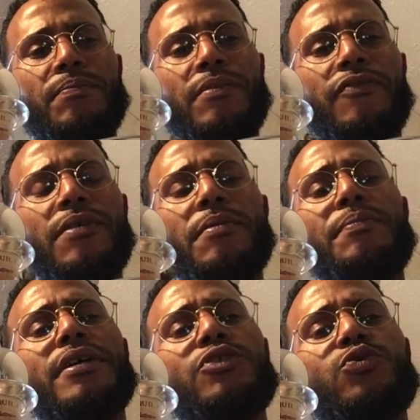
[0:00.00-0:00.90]
If I'm gonna
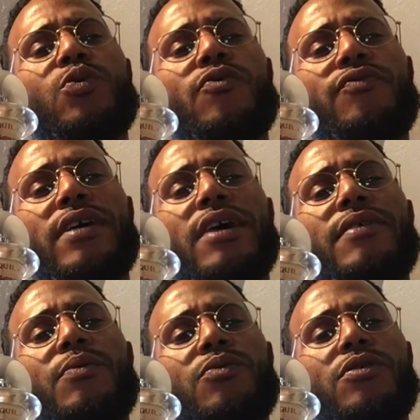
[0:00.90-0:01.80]
pay 205, I
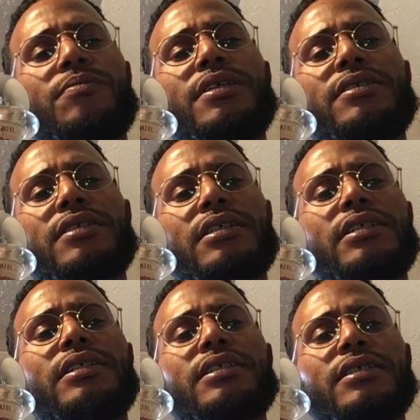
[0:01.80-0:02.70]
want
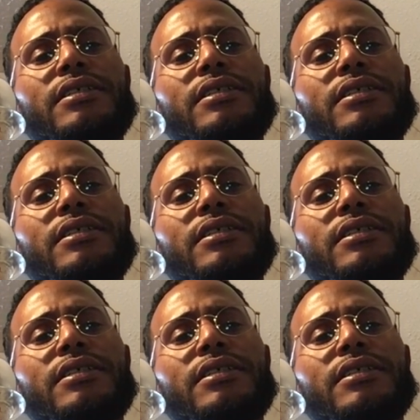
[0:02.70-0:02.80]
basically.